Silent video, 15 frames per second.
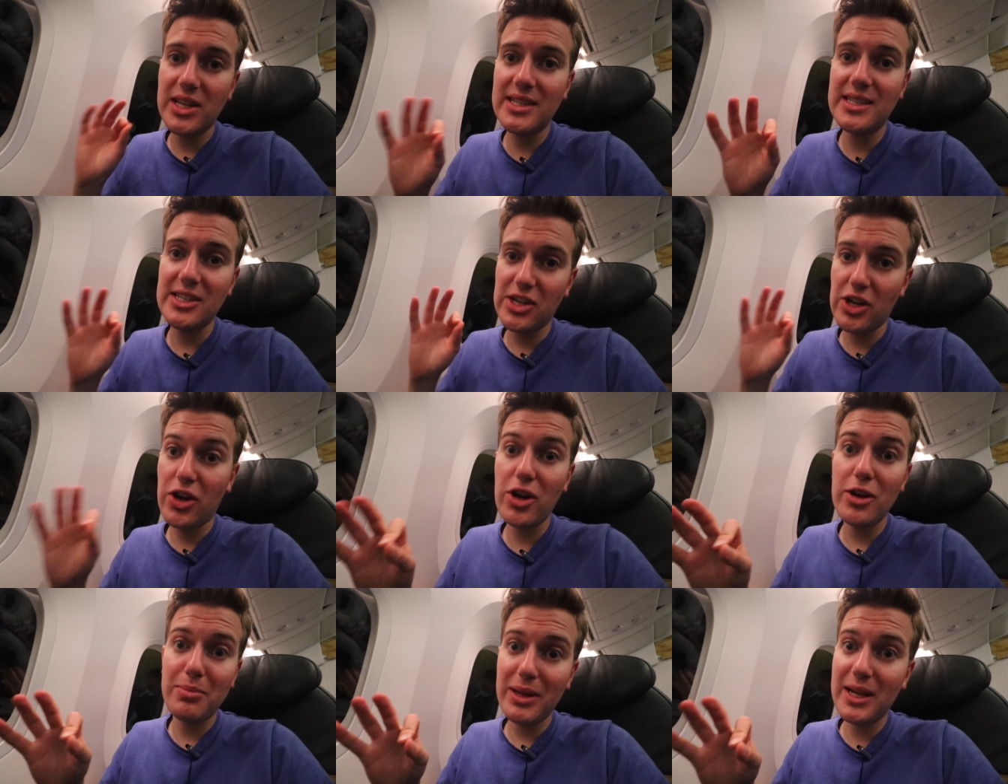this is a
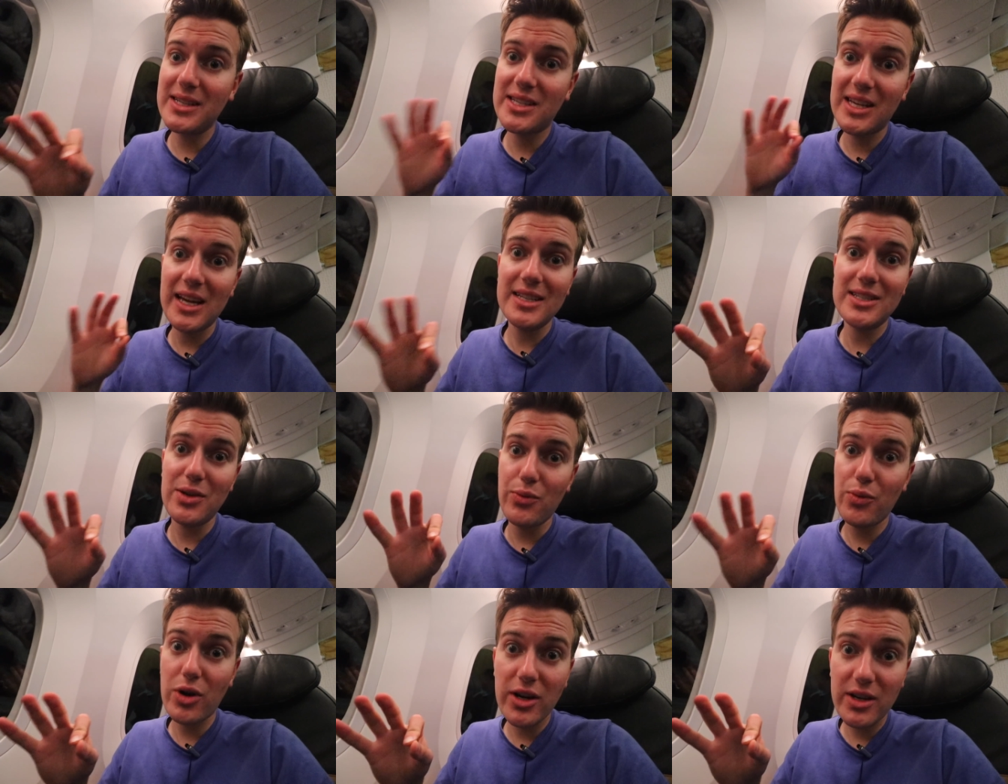good place to get
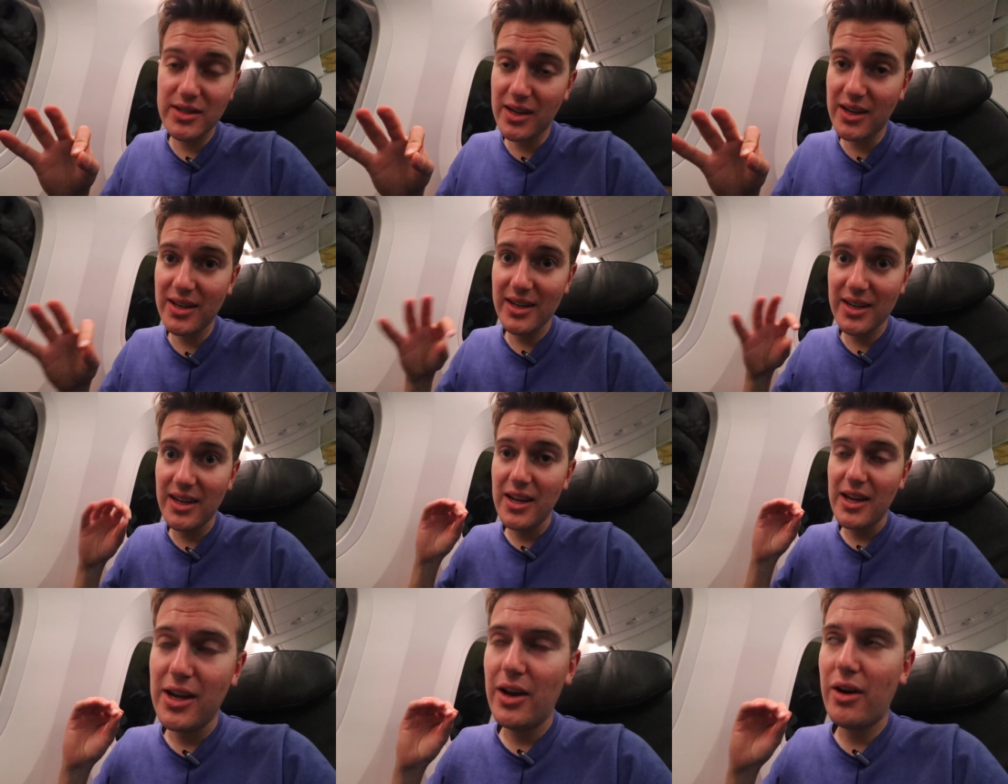some work
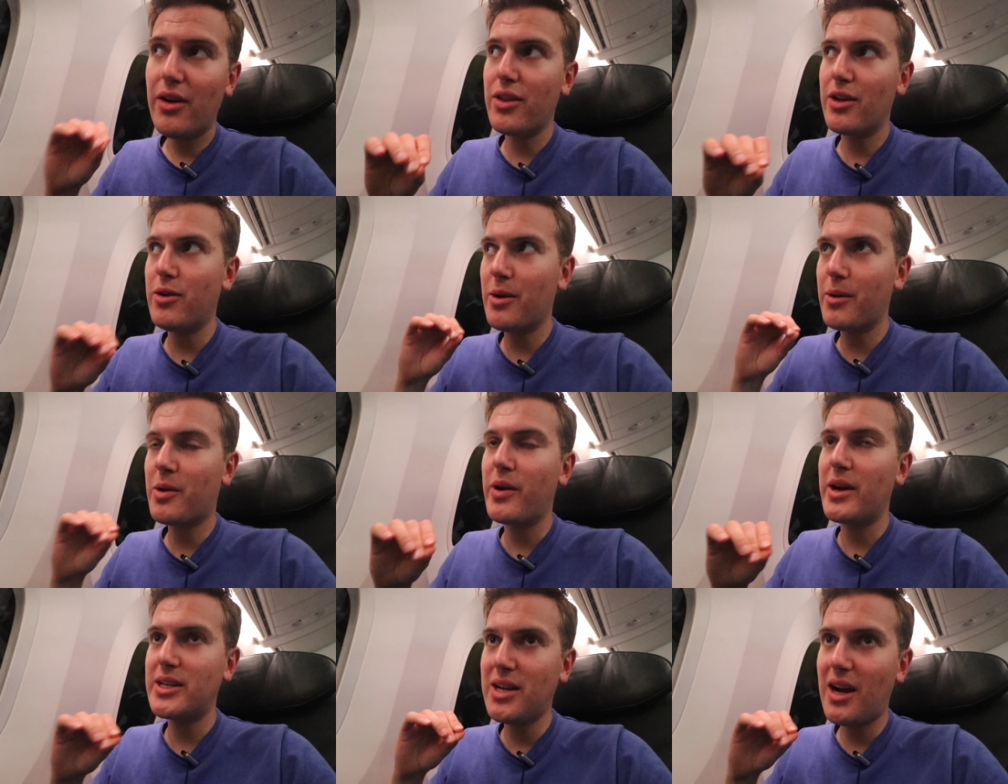done Although I'm
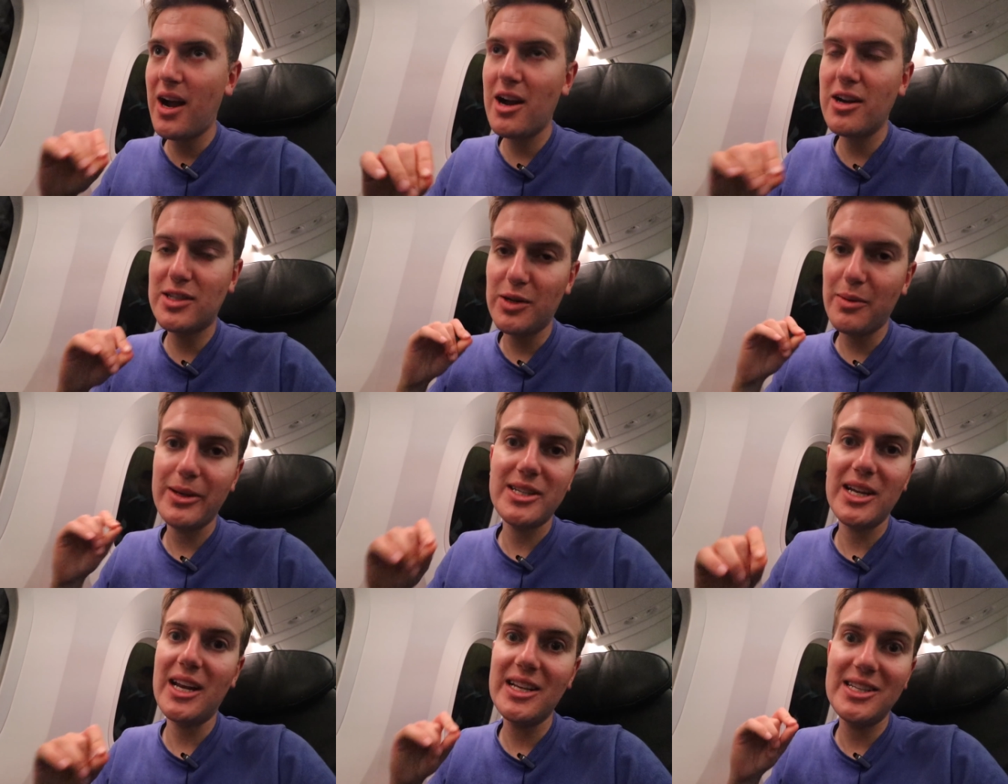quite tired, so I'm
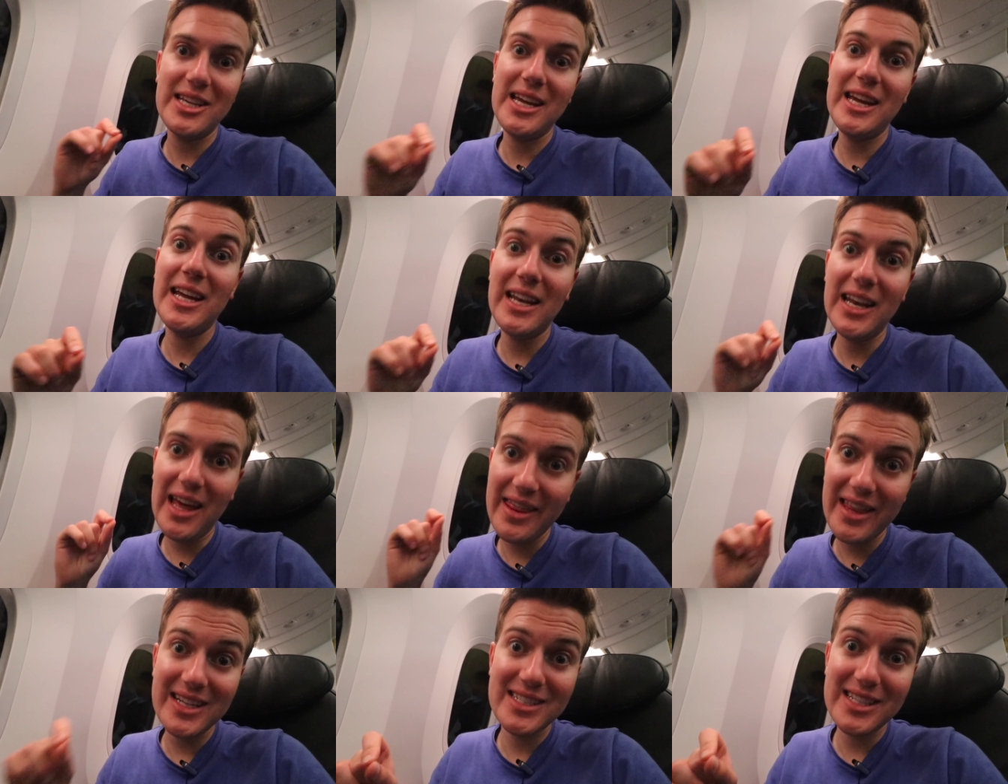excited to eat and then